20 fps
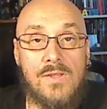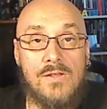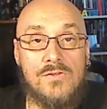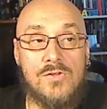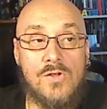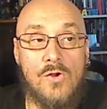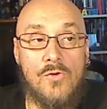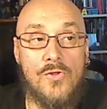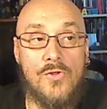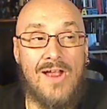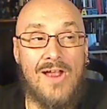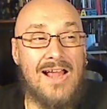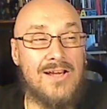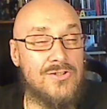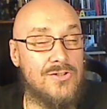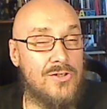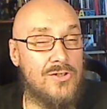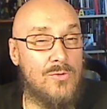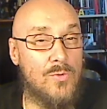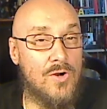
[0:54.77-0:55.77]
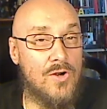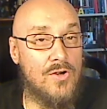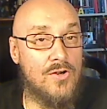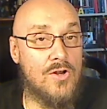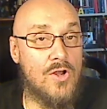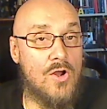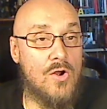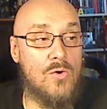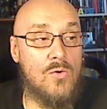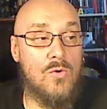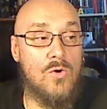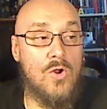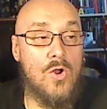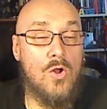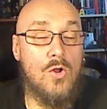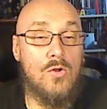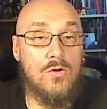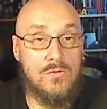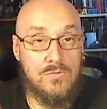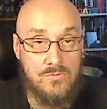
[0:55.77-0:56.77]
so there actually were no
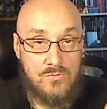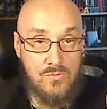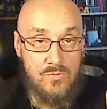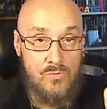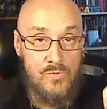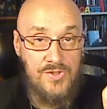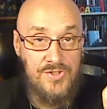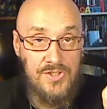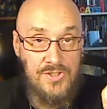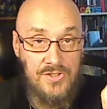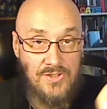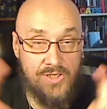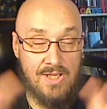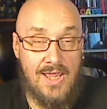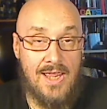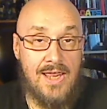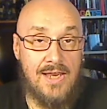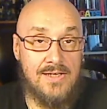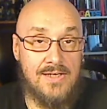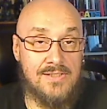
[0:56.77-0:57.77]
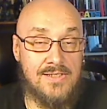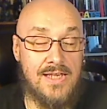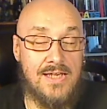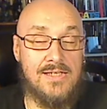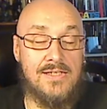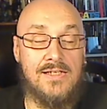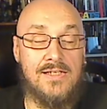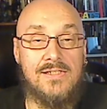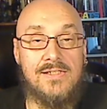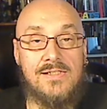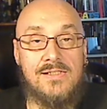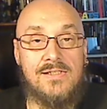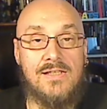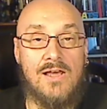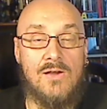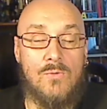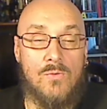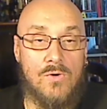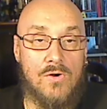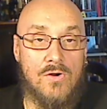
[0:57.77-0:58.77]
witches and Satanists
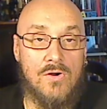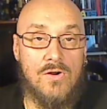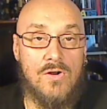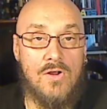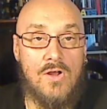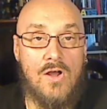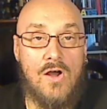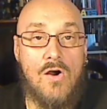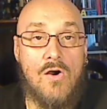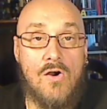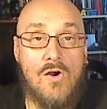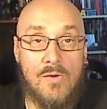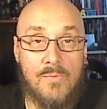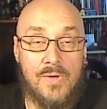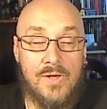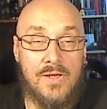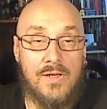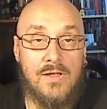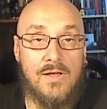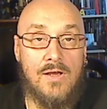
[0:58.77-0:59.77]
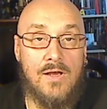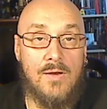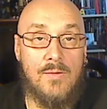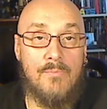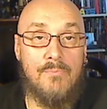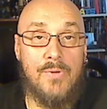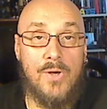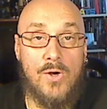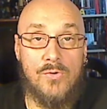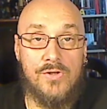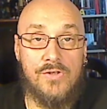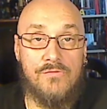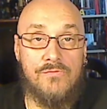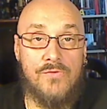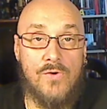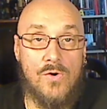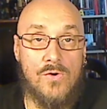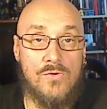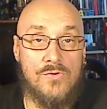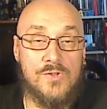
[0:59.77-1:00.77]
that were harming um, pony
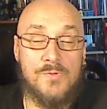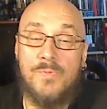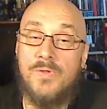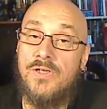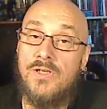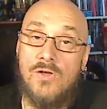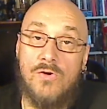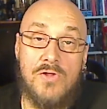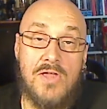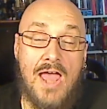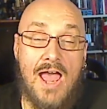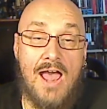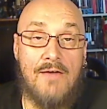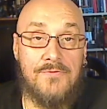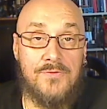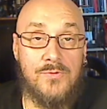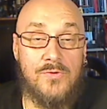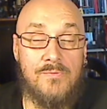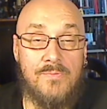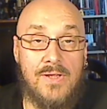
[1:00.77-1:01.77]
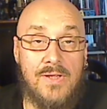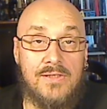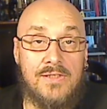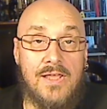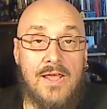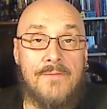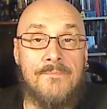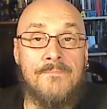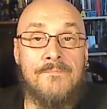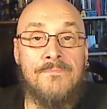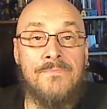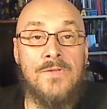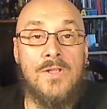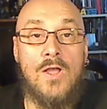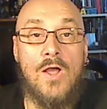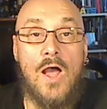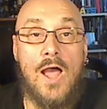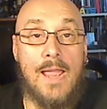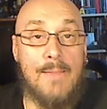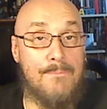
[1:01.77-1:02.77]
foals. But you know, you have to admit that
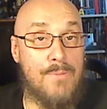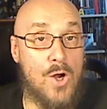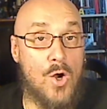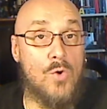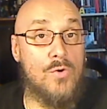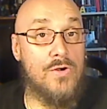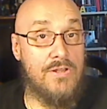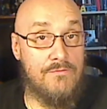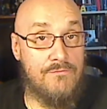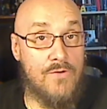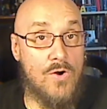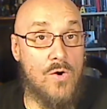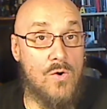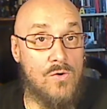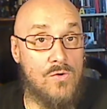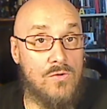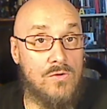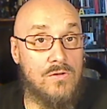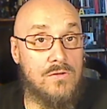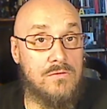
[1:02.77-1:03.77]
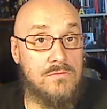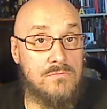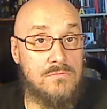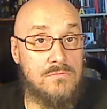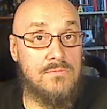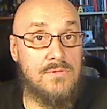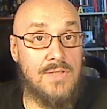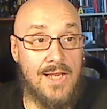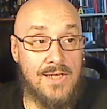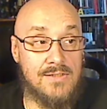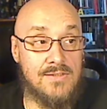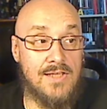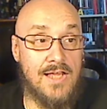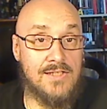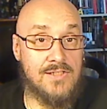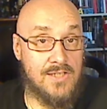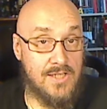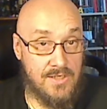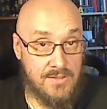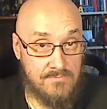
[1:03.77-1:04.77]
a pony foal, that's
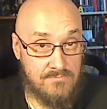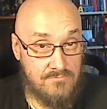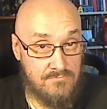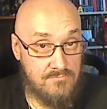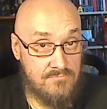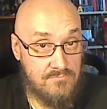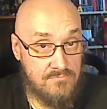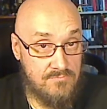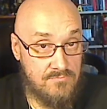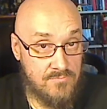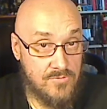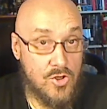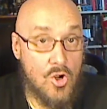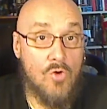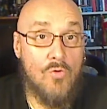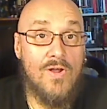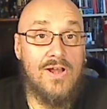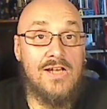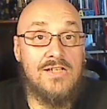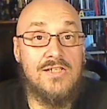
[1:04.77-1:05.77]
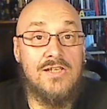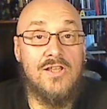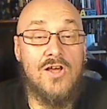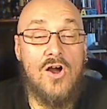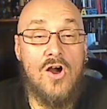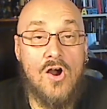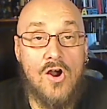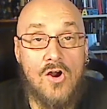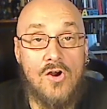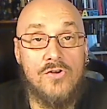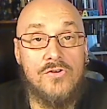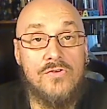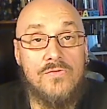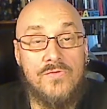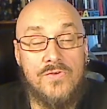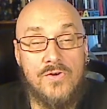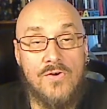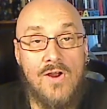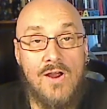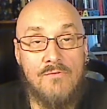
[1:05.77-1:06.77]
that's gonna go right into the heart
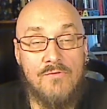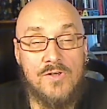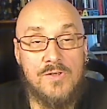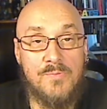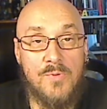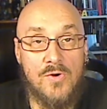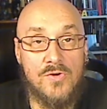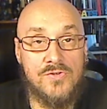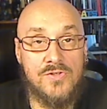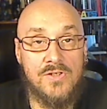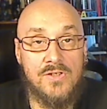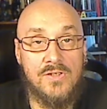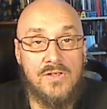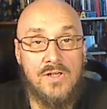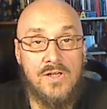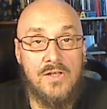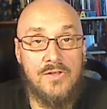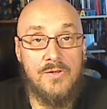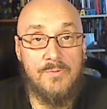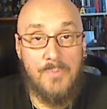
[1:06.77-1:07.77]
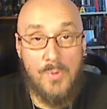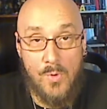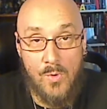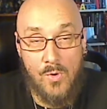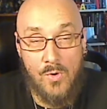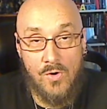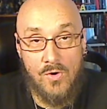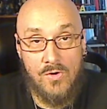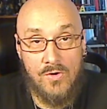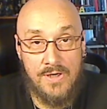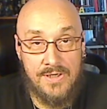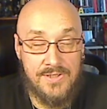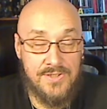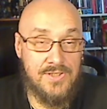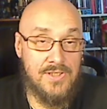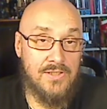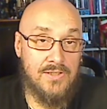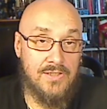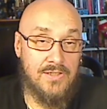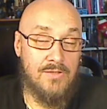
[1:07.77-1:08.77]
of your average person. The poor,
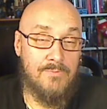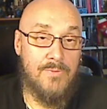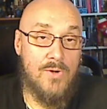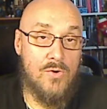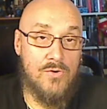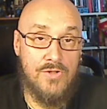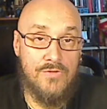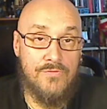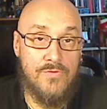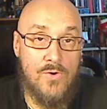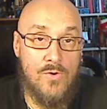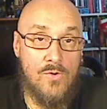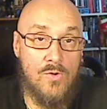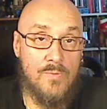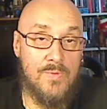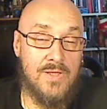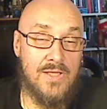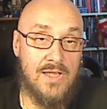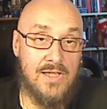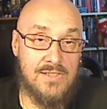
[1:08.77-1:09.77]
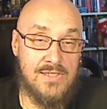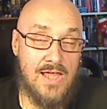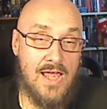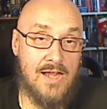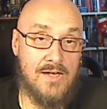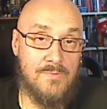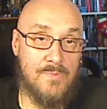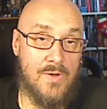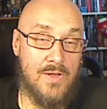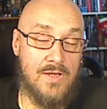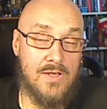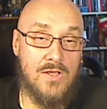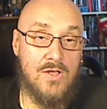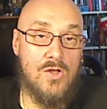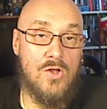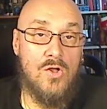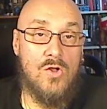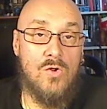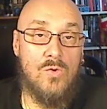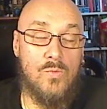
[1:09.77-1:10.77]
innocent little pony foal being attacked by
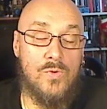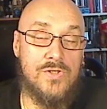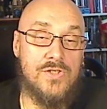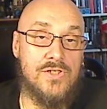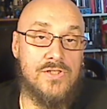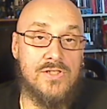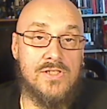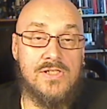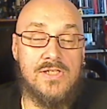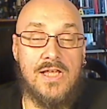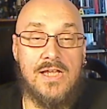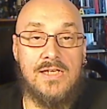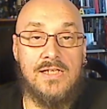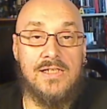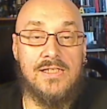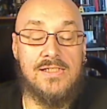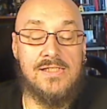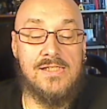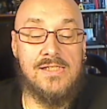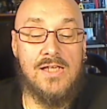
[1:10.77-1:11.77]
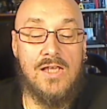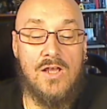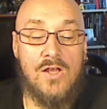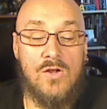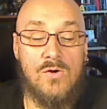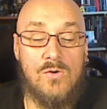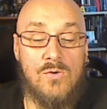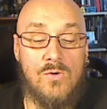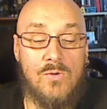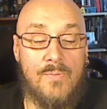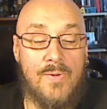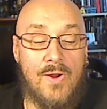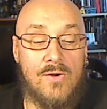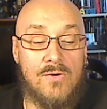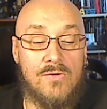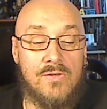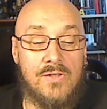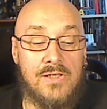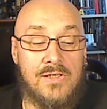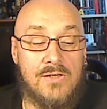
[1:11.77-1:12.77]
witches and Satanists, who
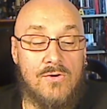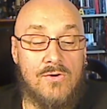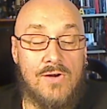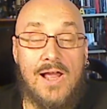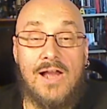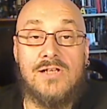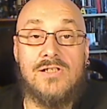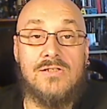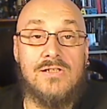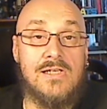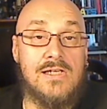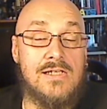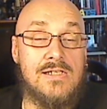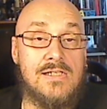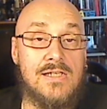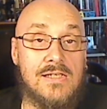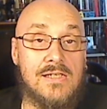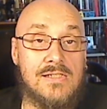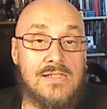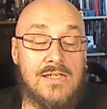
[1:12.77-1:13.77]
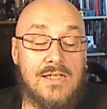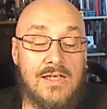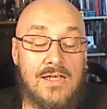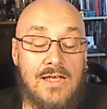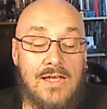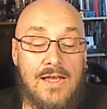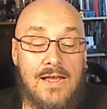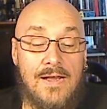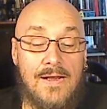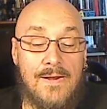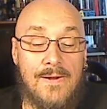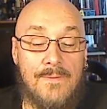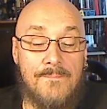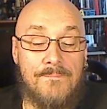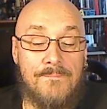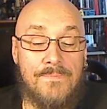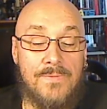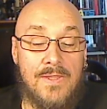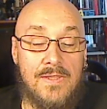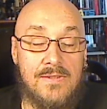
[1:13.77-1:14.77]
apparently don't actually exist
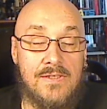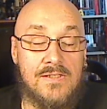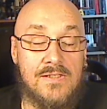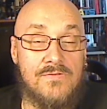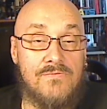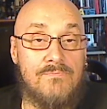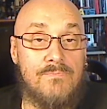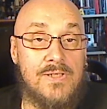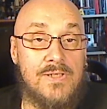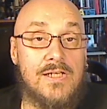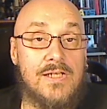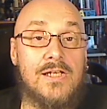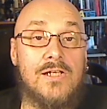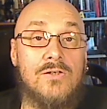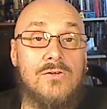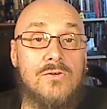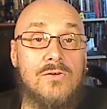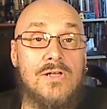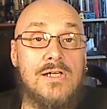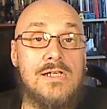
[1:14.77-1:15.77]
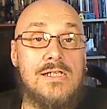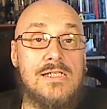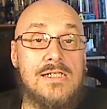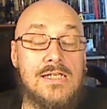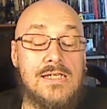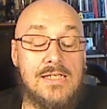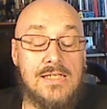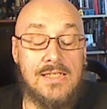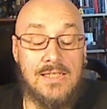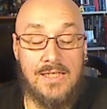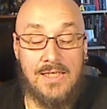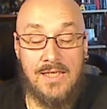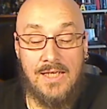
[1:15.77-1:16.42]
um, in this particular instance.